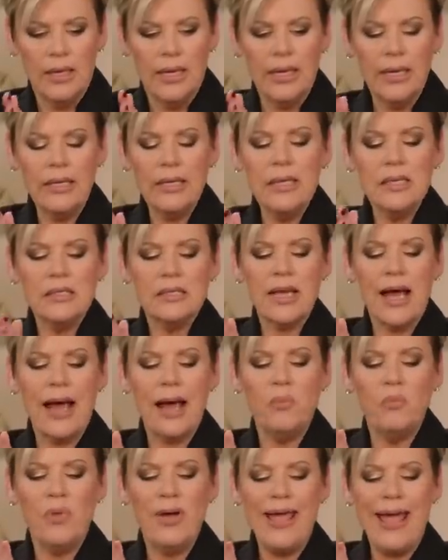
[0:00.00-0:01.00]

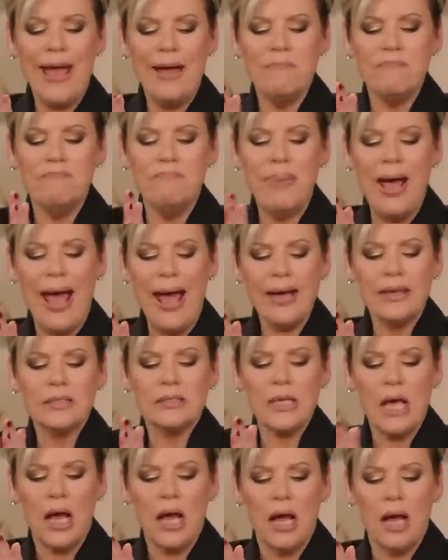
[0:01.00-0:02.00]
Anytime we have
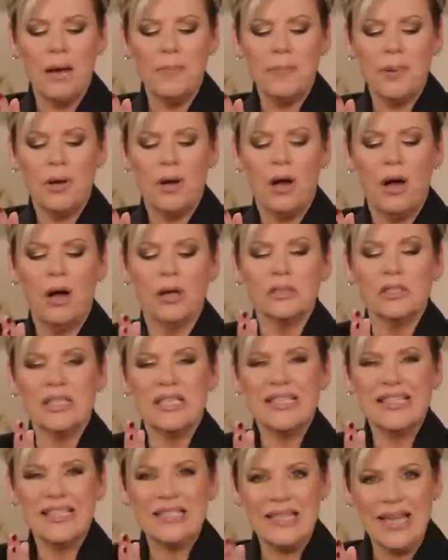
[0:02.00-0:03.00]
backed up on
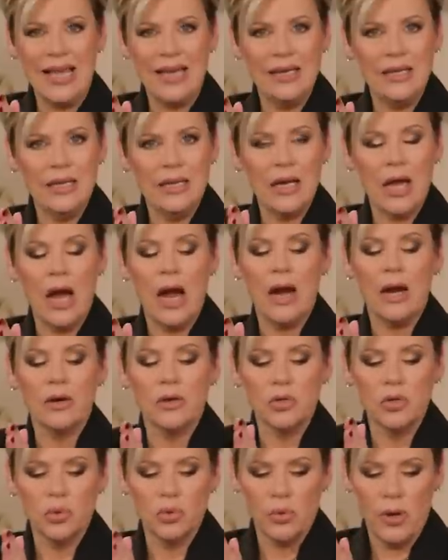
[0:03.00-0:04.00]
standing our
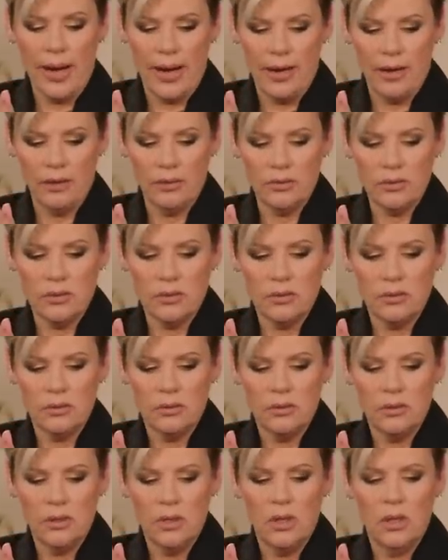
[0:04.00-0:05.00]
ground,
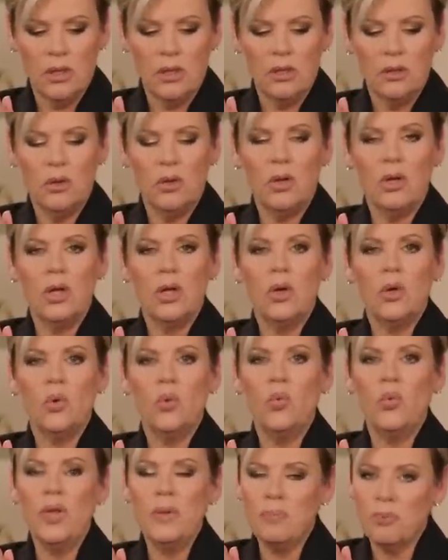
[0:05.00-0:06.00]

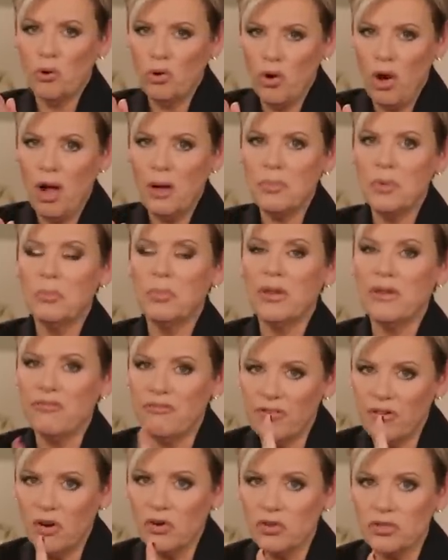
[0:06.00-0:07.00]
we probably
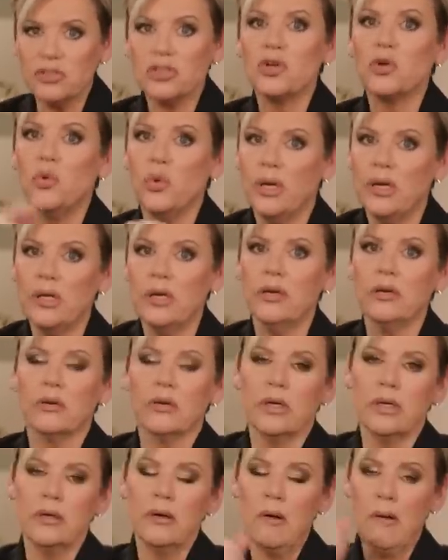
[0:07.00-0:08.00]
first quit
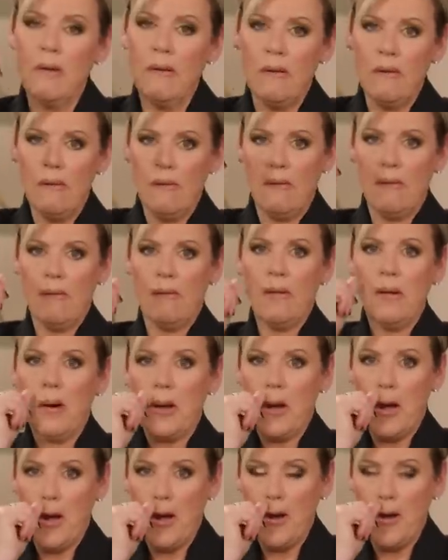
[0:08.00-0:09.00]
hearing.
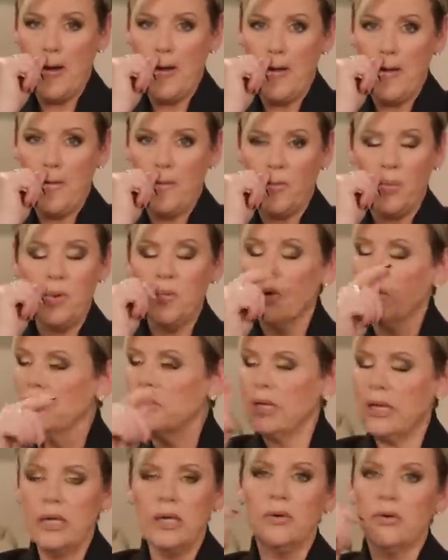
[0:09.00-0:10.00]
We
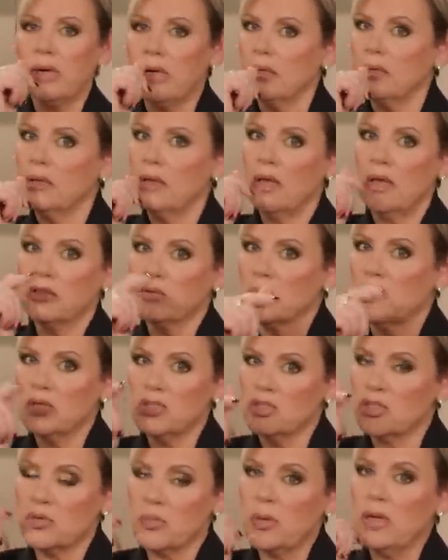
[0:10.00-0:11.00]
weren't hearing as
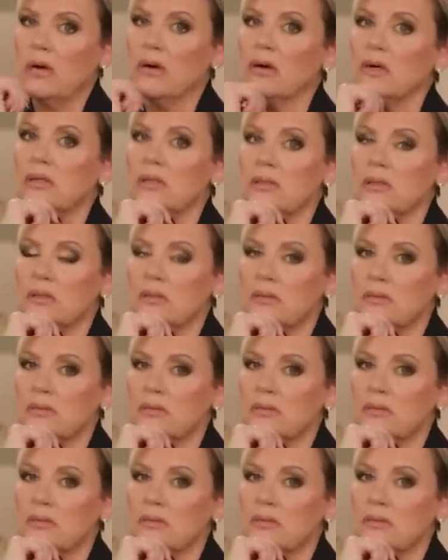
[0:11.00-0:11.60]
much as we ought.